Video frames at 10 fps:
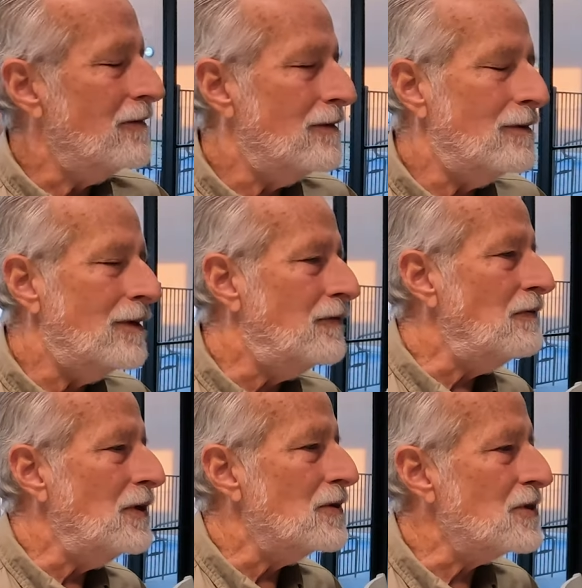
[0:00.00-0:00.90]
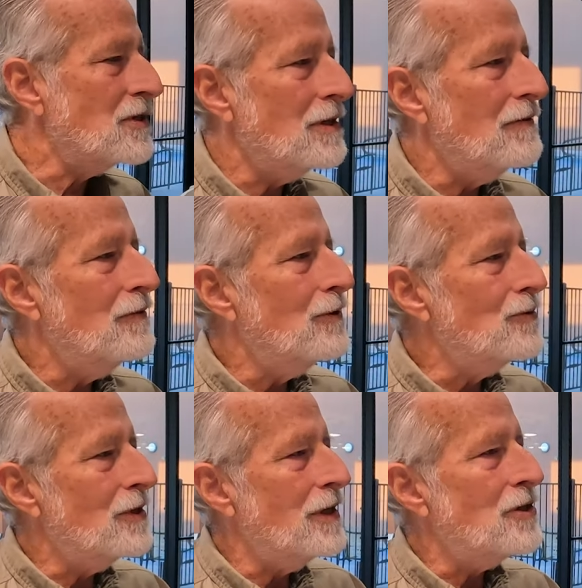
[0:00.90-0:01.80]
only 50 or 60
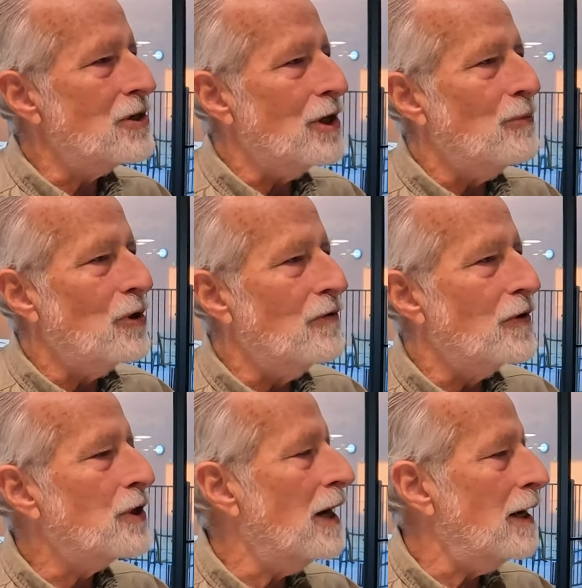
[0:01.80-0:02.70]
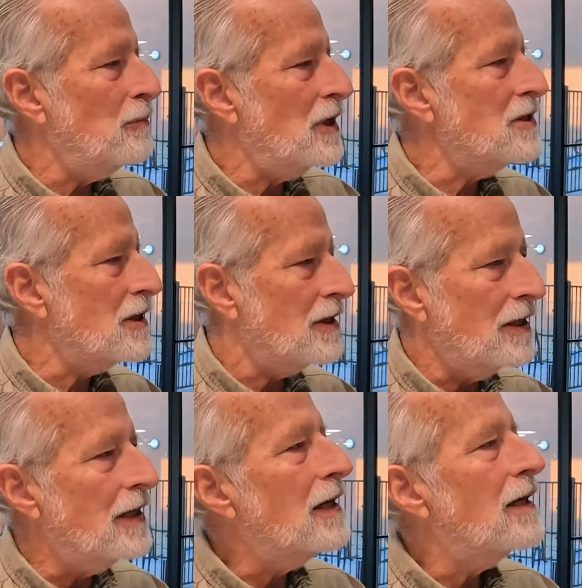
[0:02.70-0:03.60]
views initially, but over time they
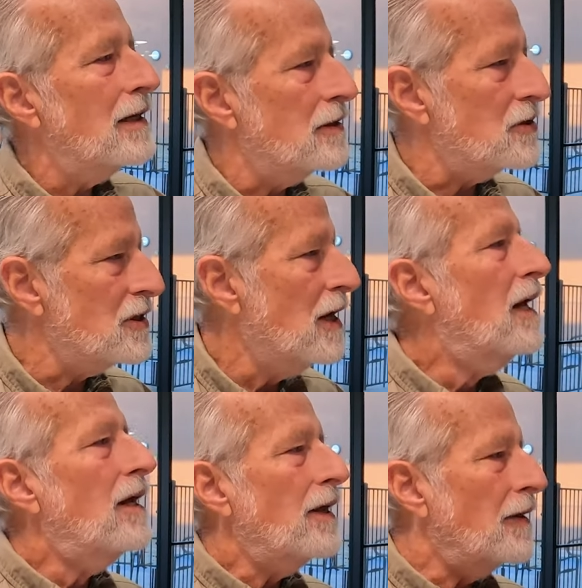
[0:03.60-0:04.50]
start getting hits yeah.